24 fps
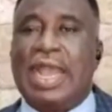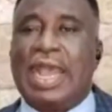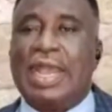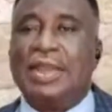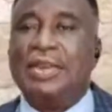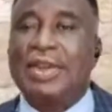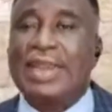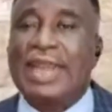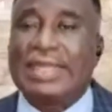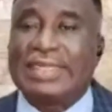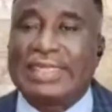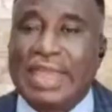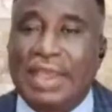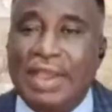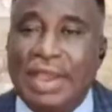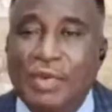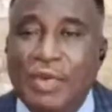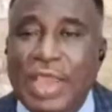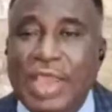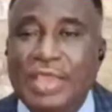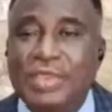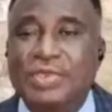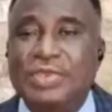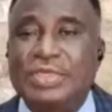Another
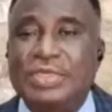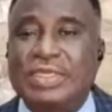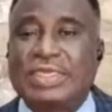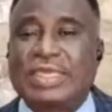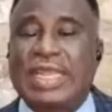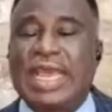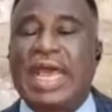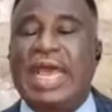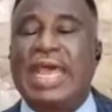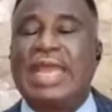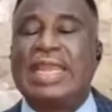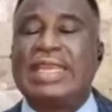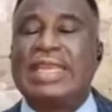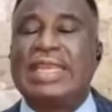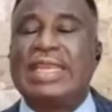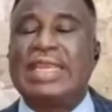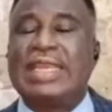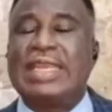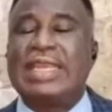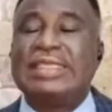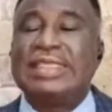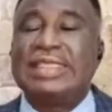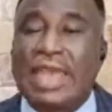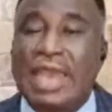tower where you stand
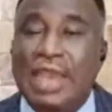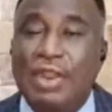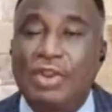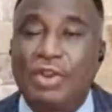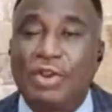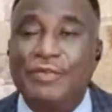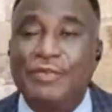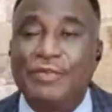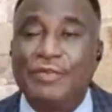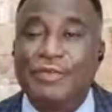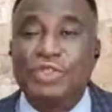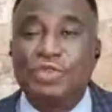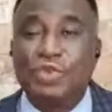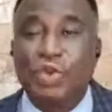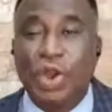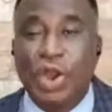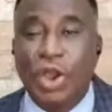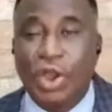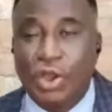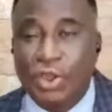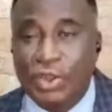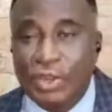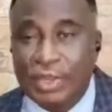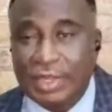is the tower of his
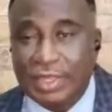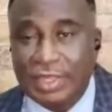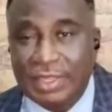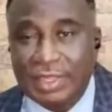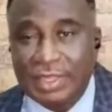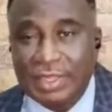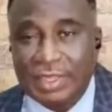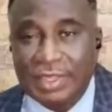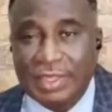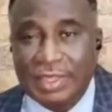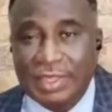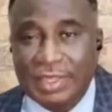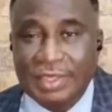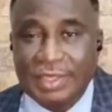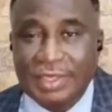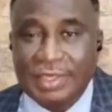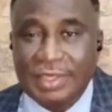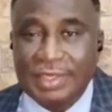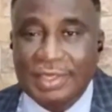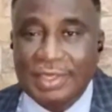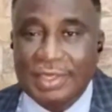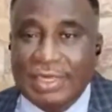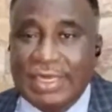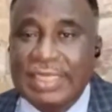word.
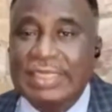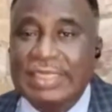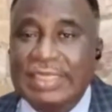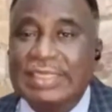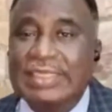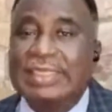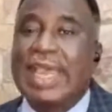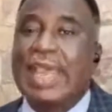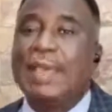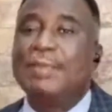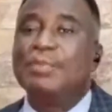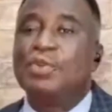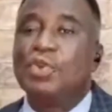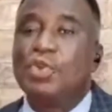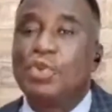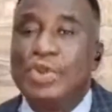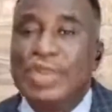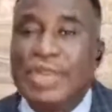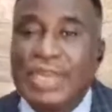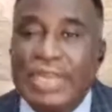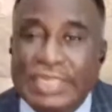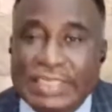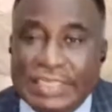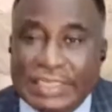This is the time to
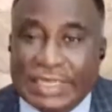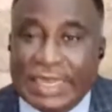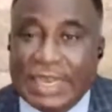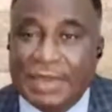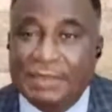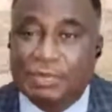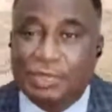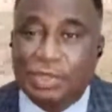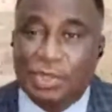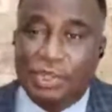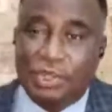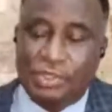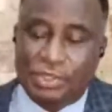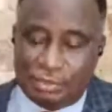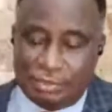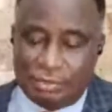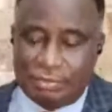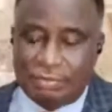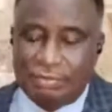read scripture.